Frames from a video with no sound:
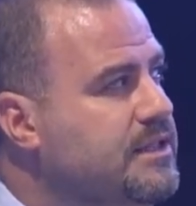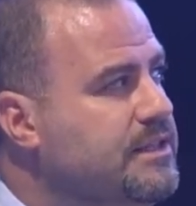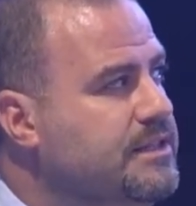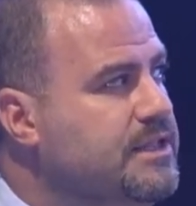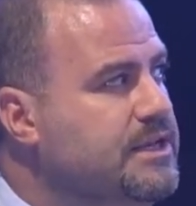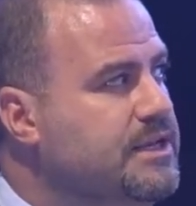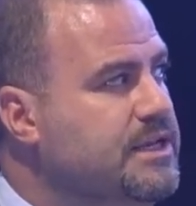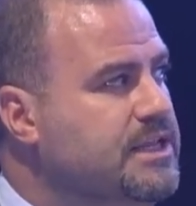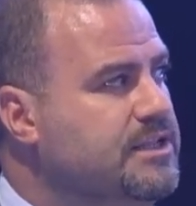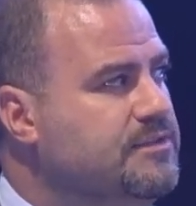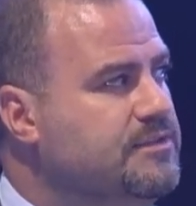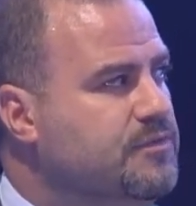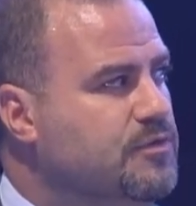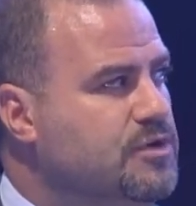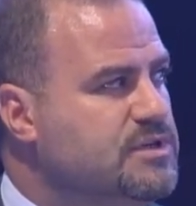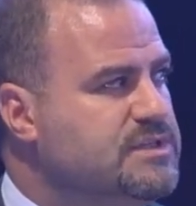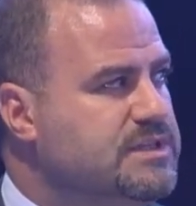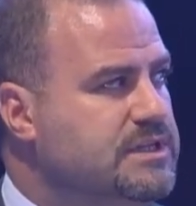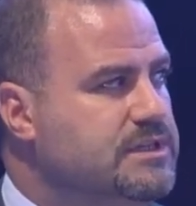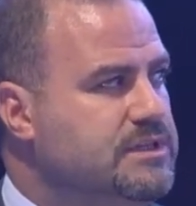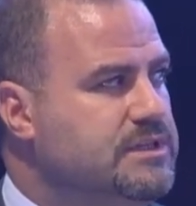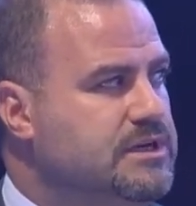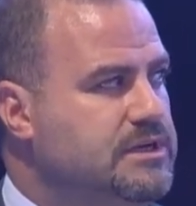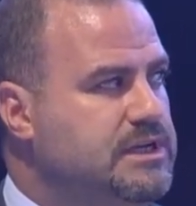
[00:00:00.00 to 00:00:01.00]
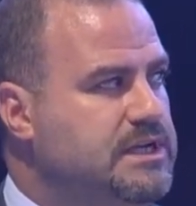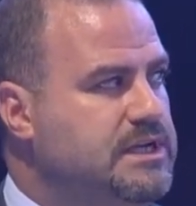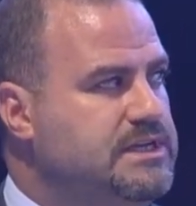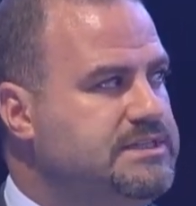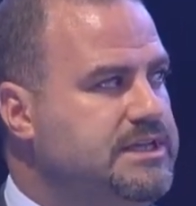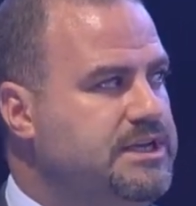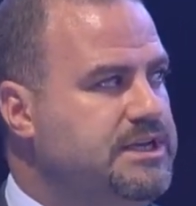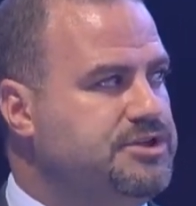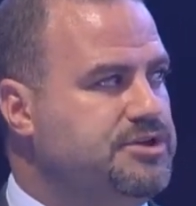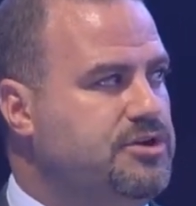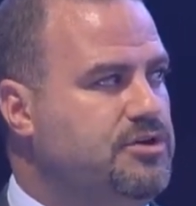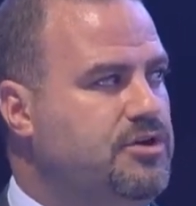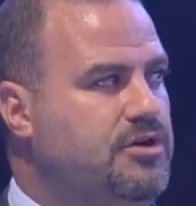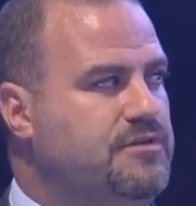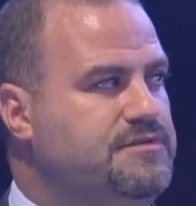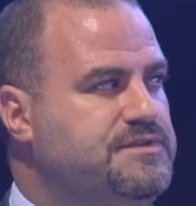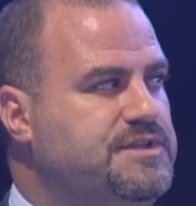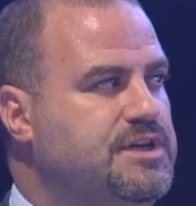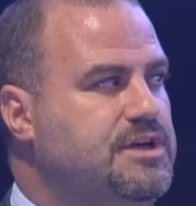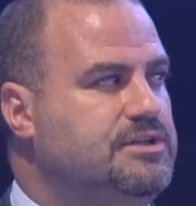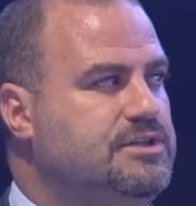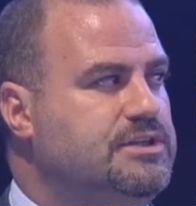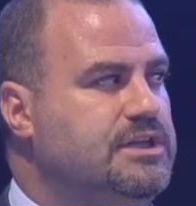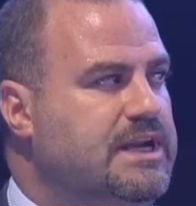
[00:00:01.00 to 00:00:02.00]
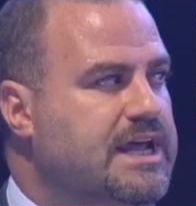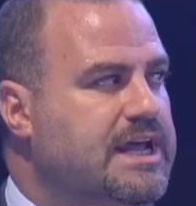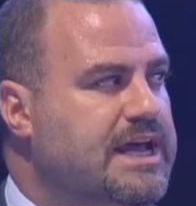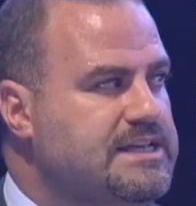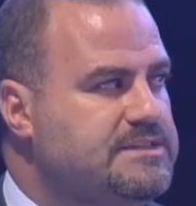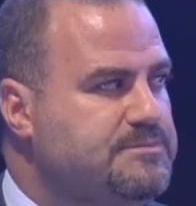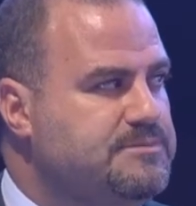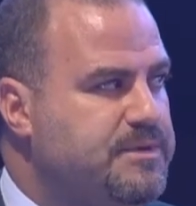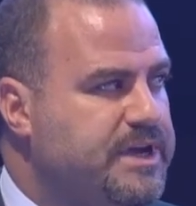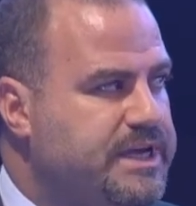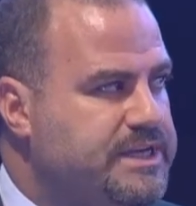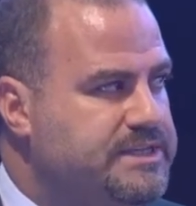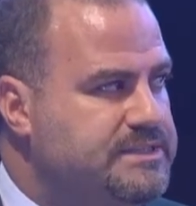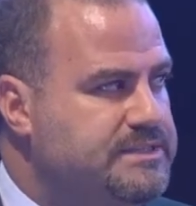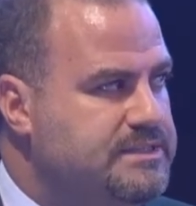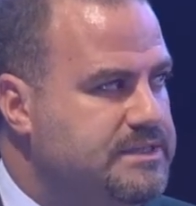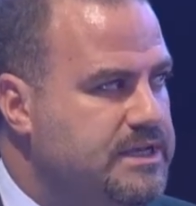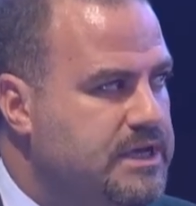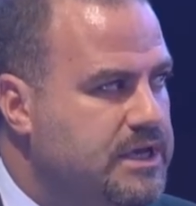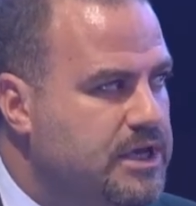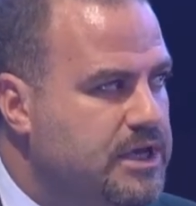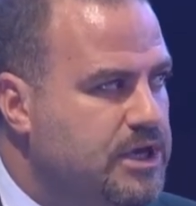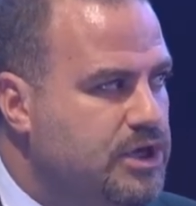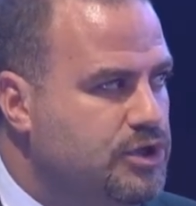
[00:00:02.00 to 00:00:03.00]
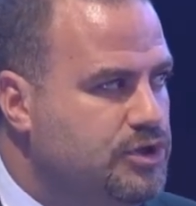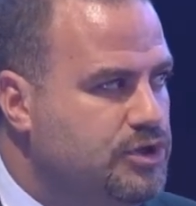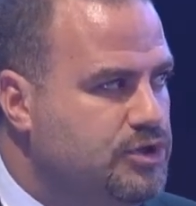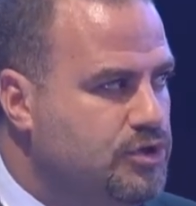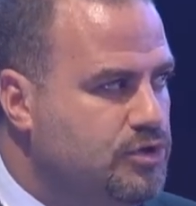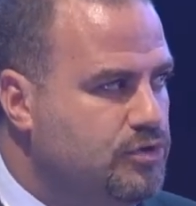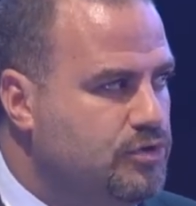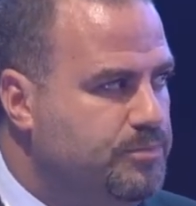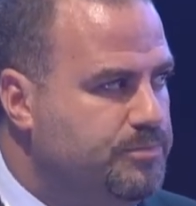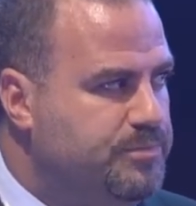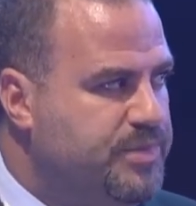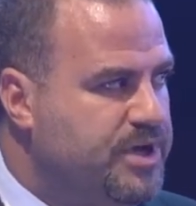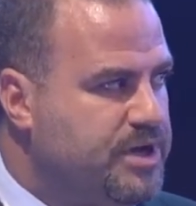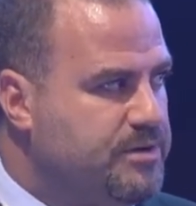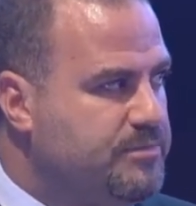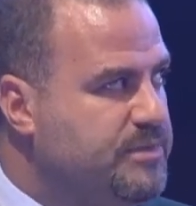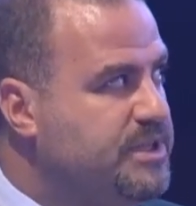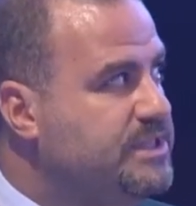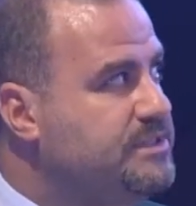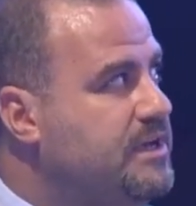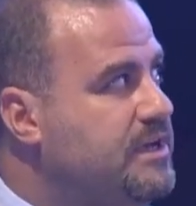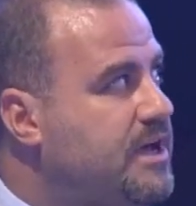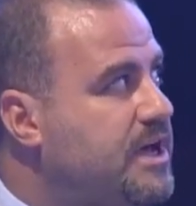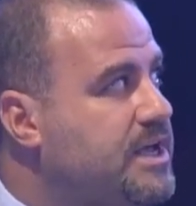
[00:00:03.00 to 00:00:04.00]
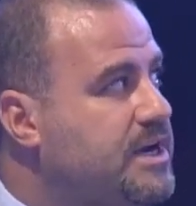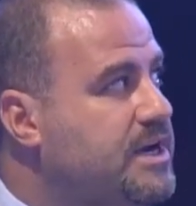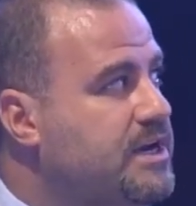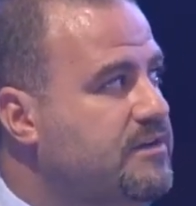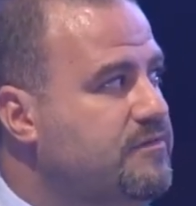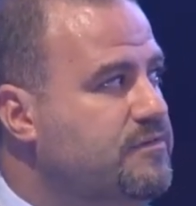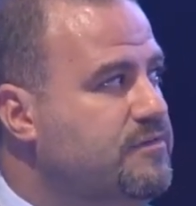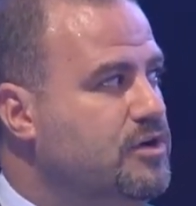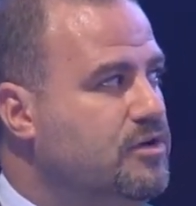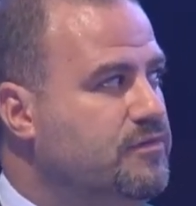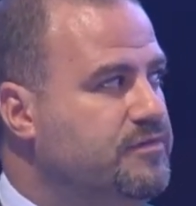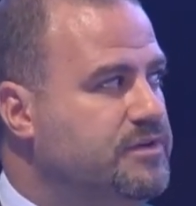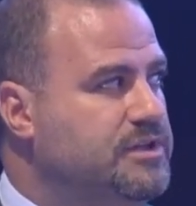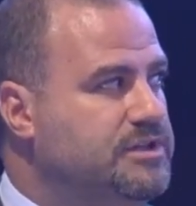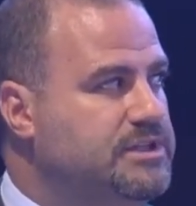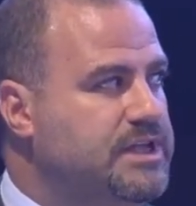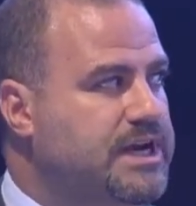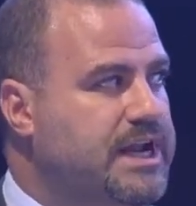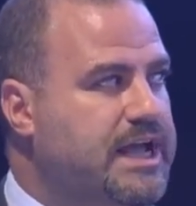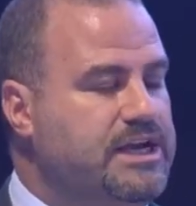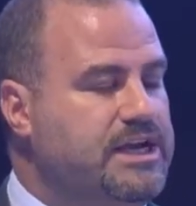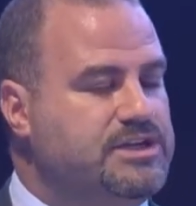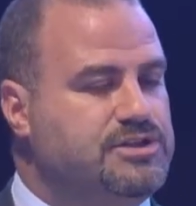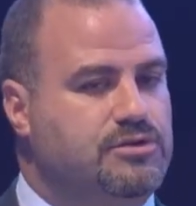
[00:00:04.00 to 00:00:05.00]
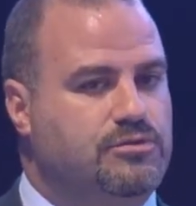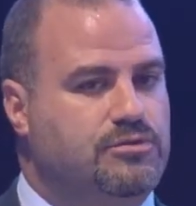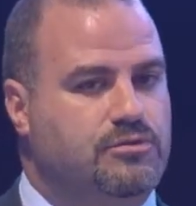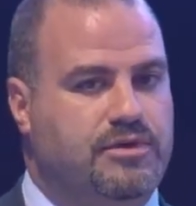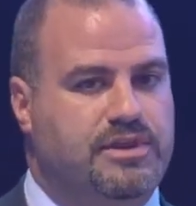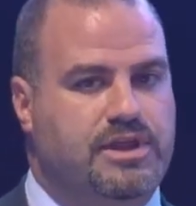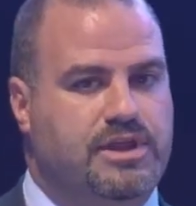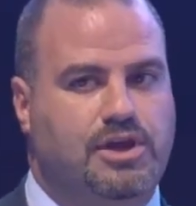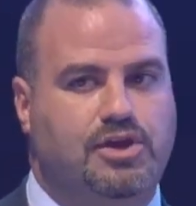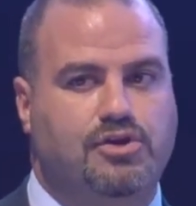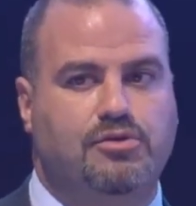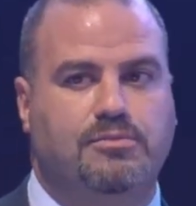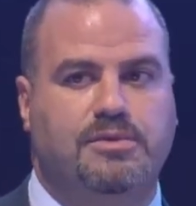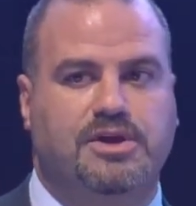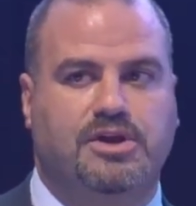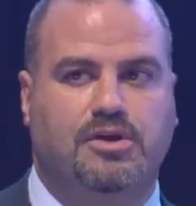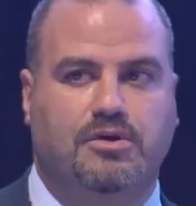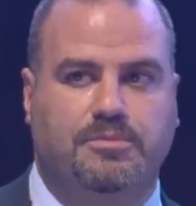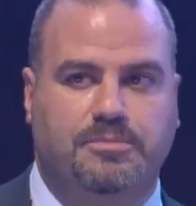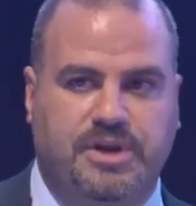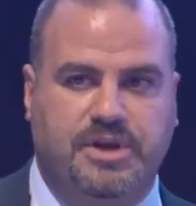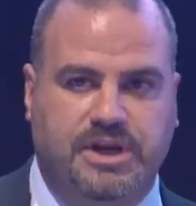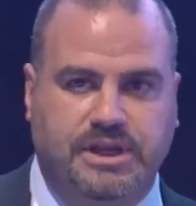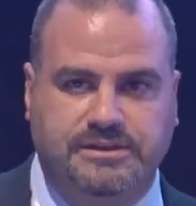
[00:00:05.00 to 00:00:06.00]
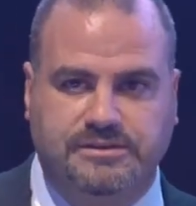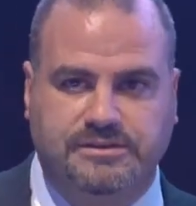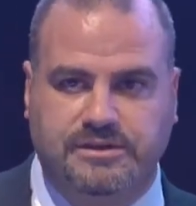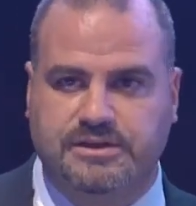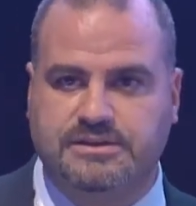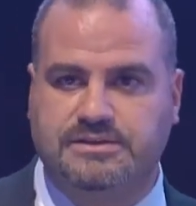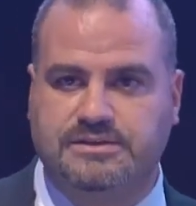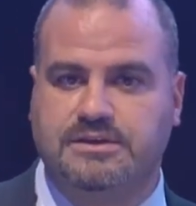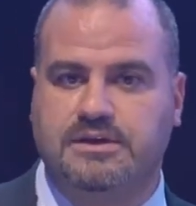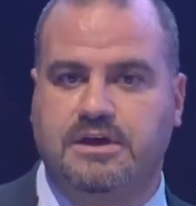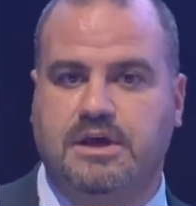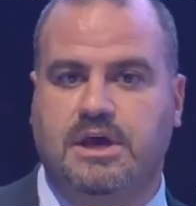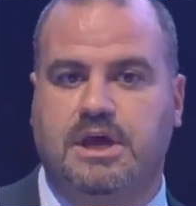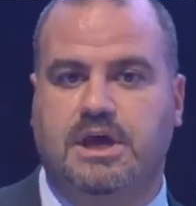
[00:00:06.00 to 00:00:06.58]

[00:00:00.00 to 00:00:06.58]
The need for centralization of certain aspects to permit higher level of interaction with the human operators.